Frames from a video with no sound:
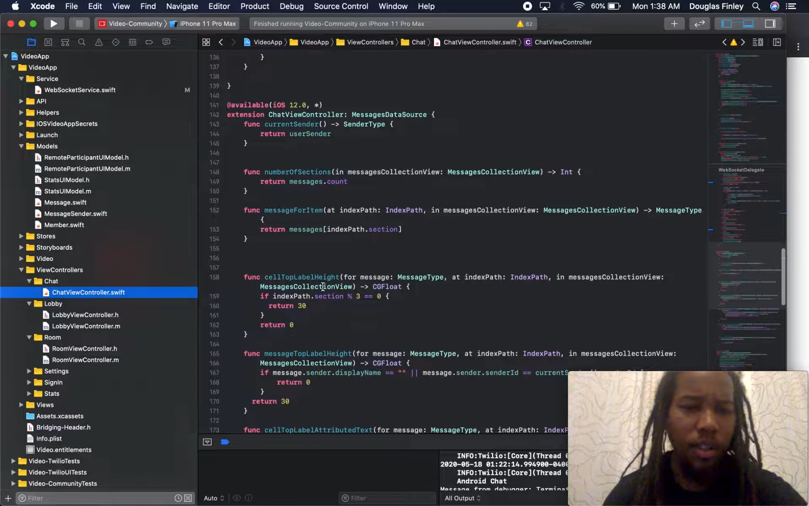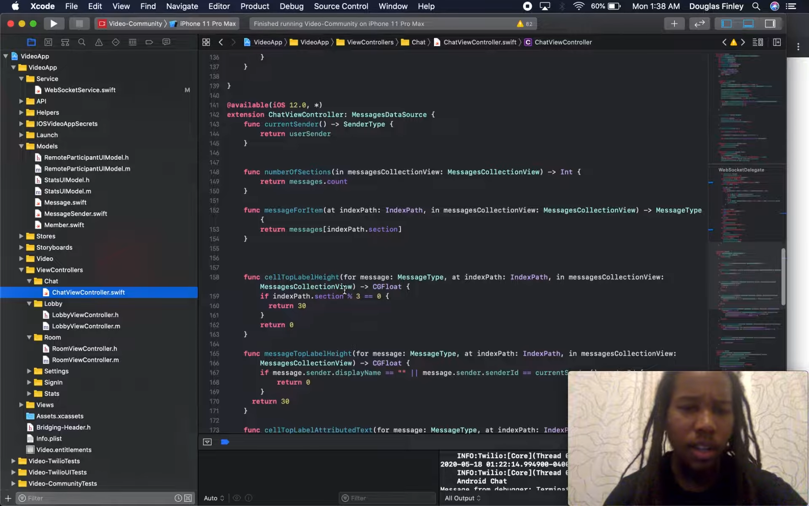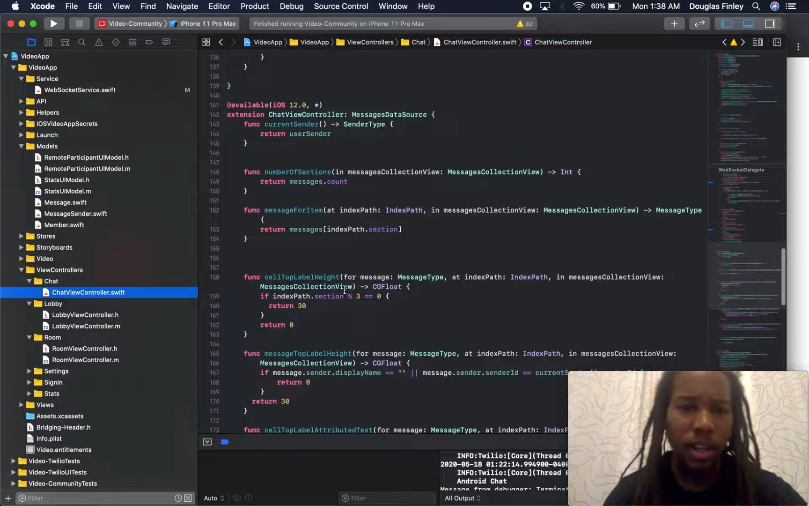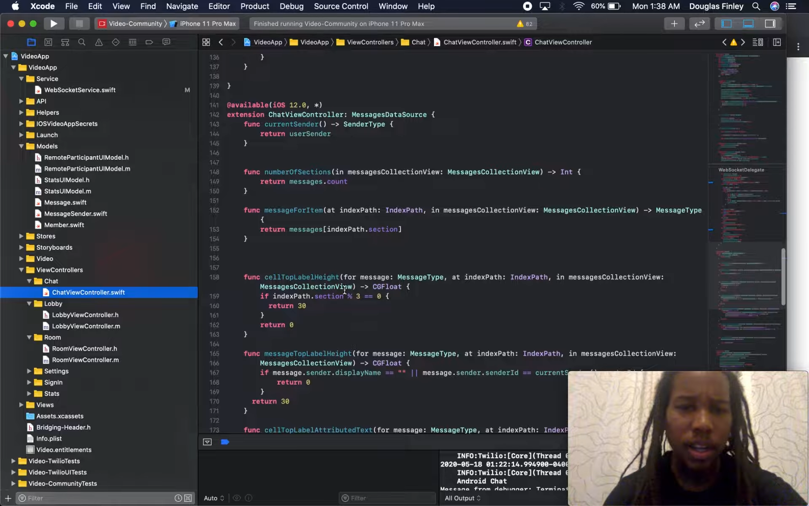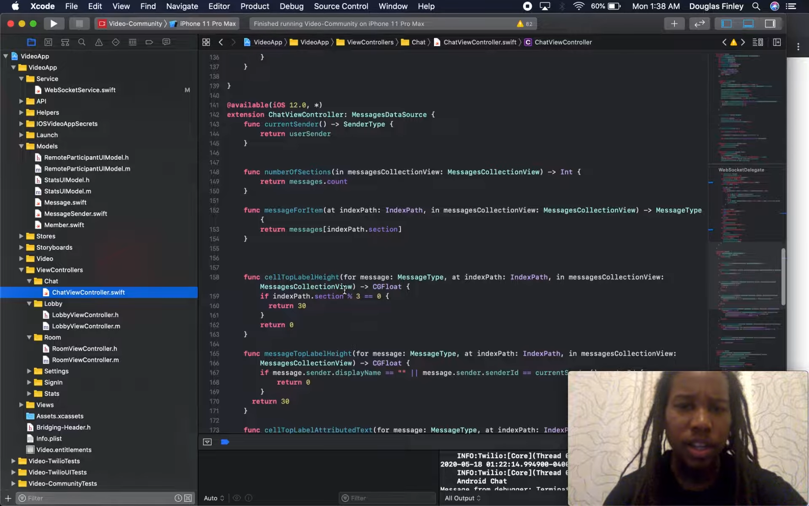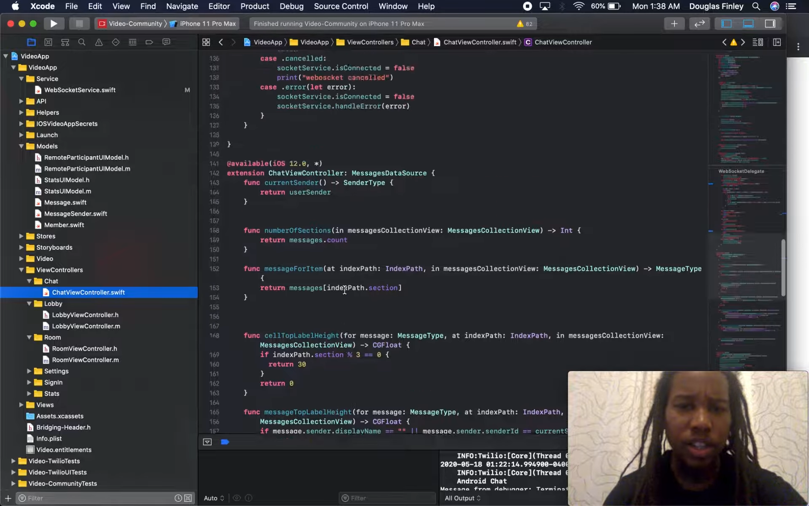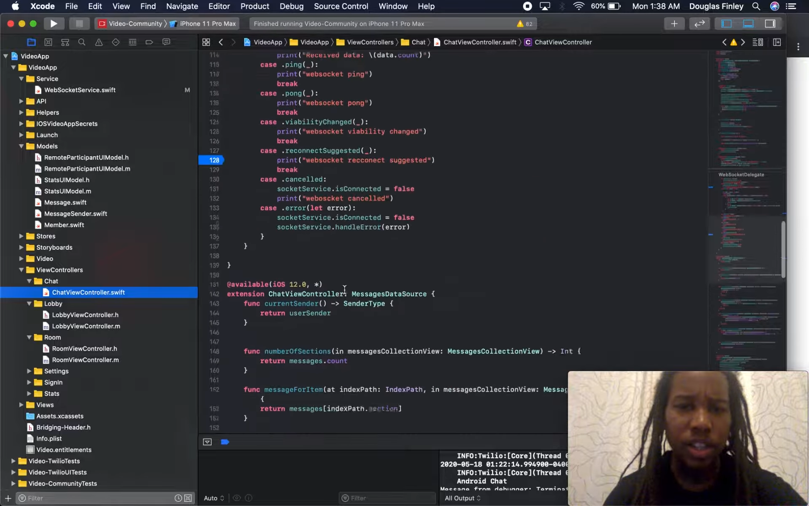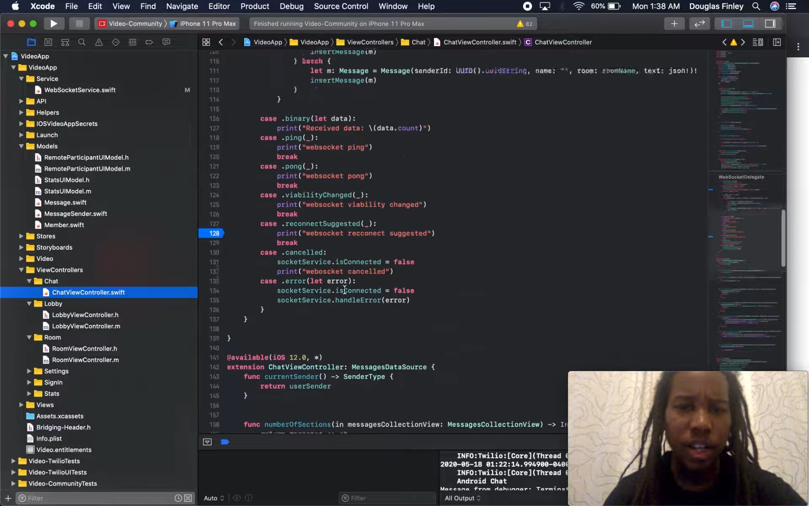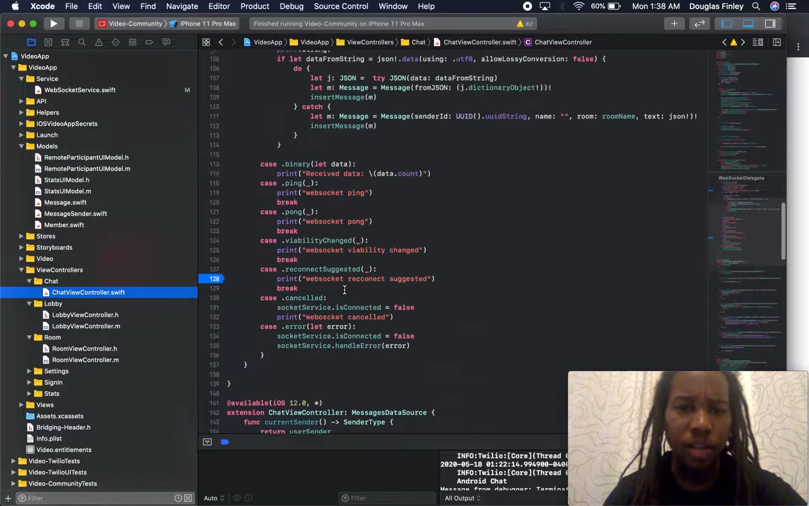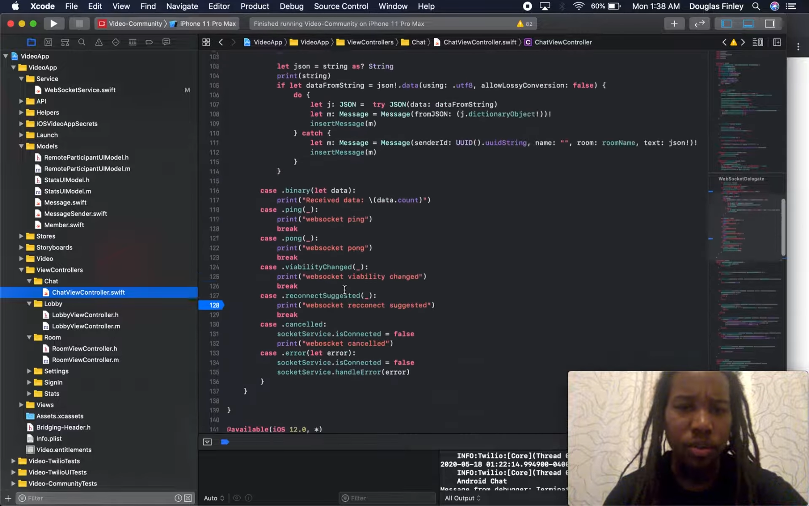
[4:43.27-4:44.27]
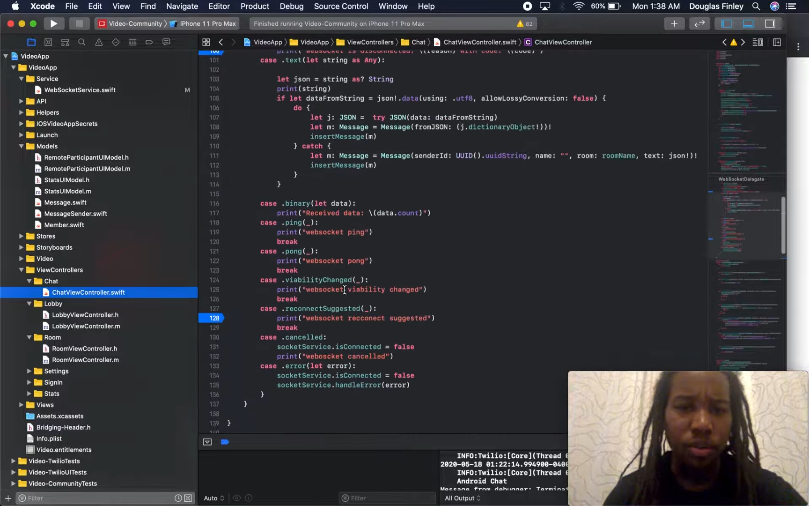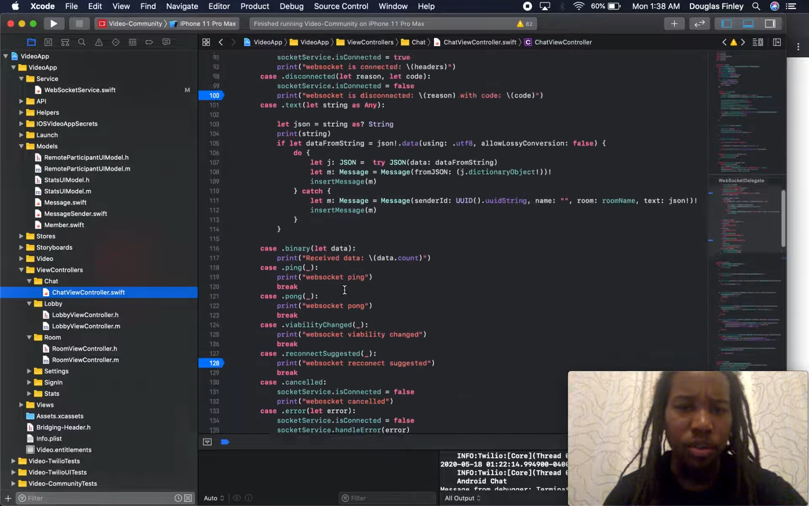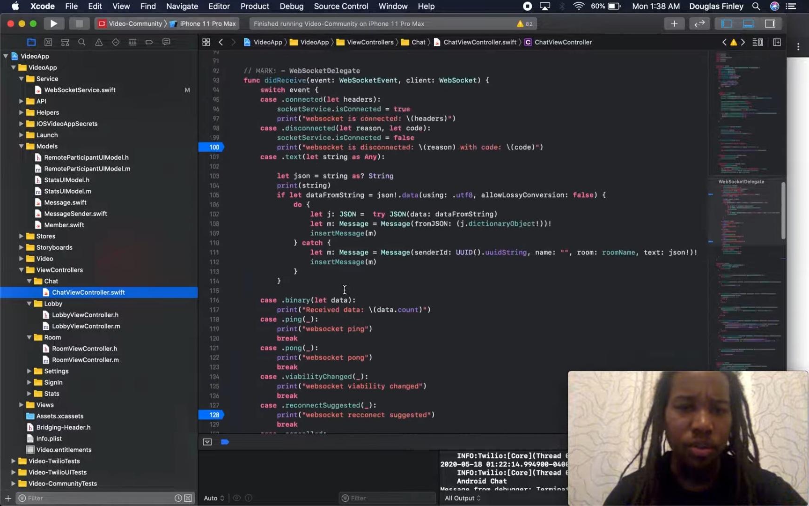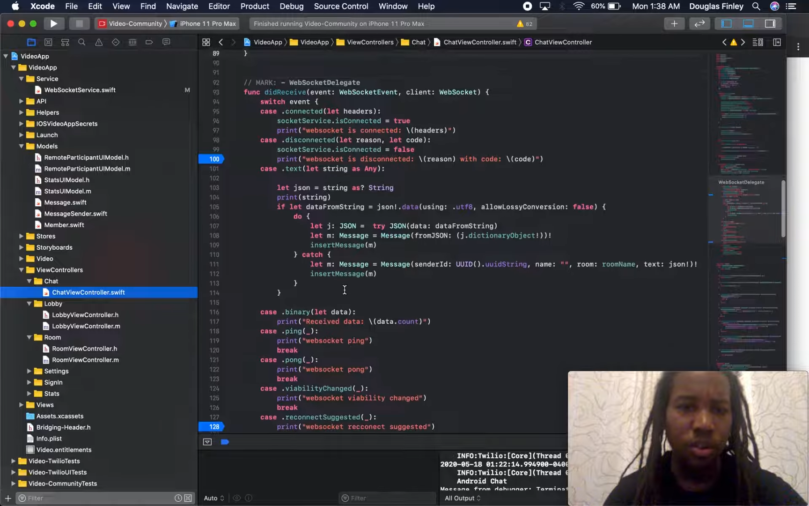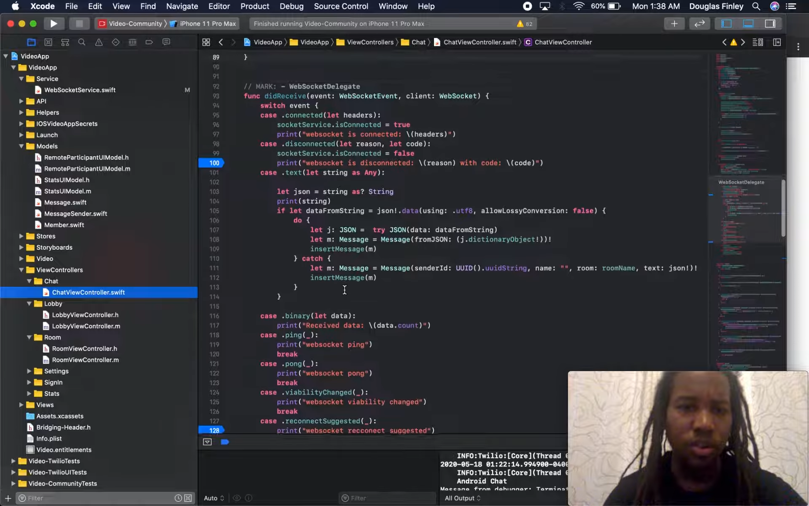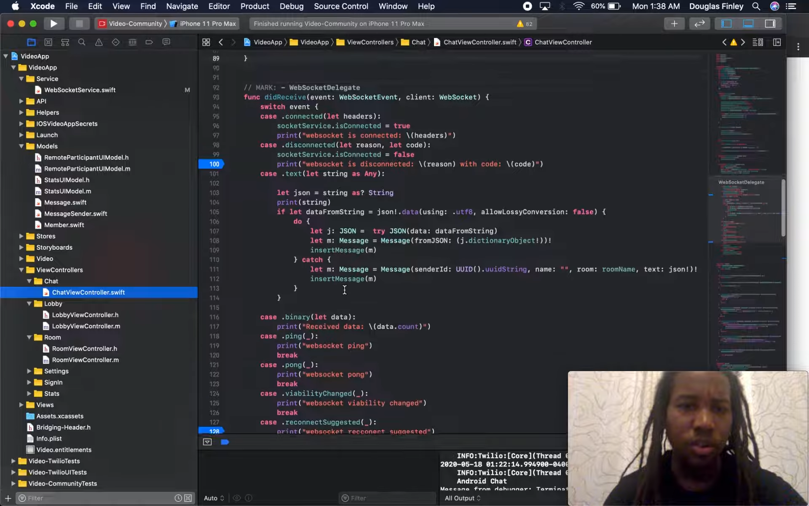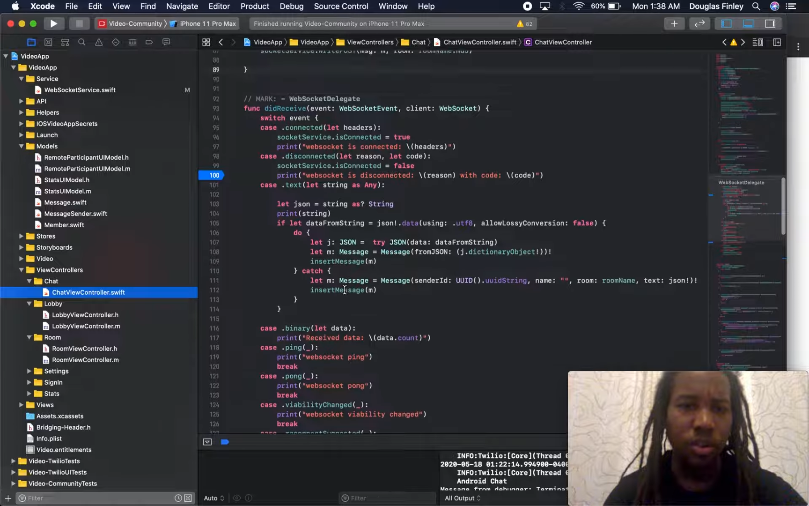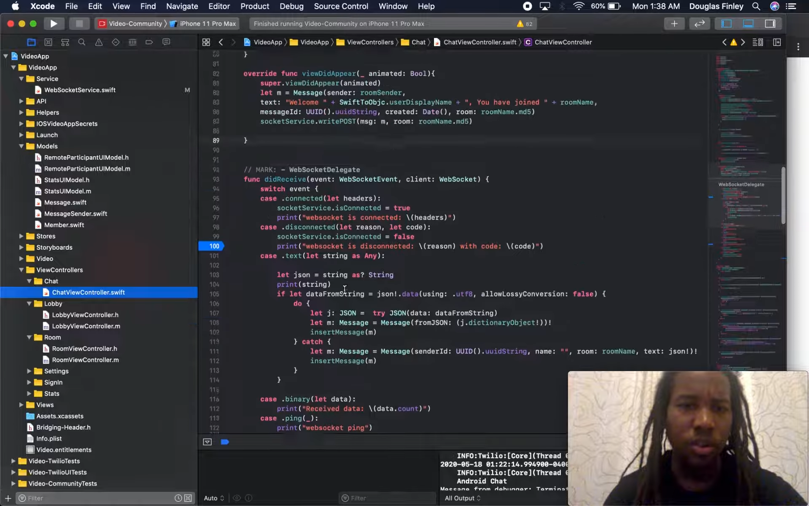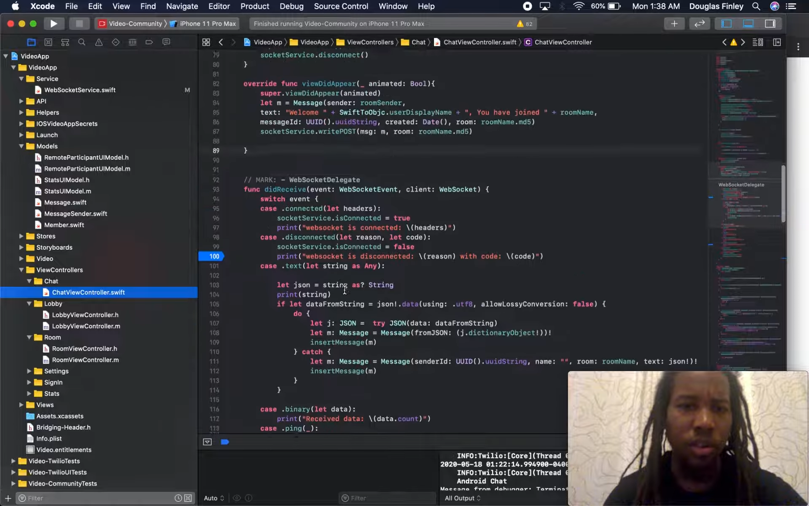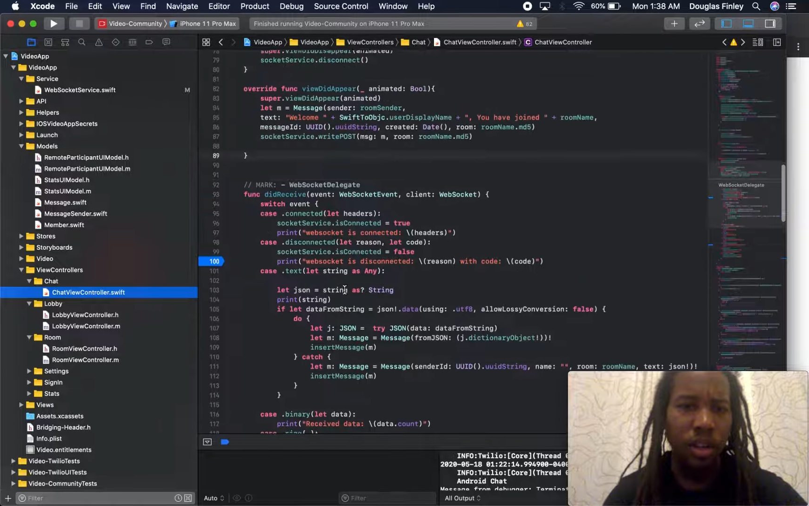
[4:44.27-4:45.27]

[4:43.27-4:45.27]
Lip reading: And the chat view controller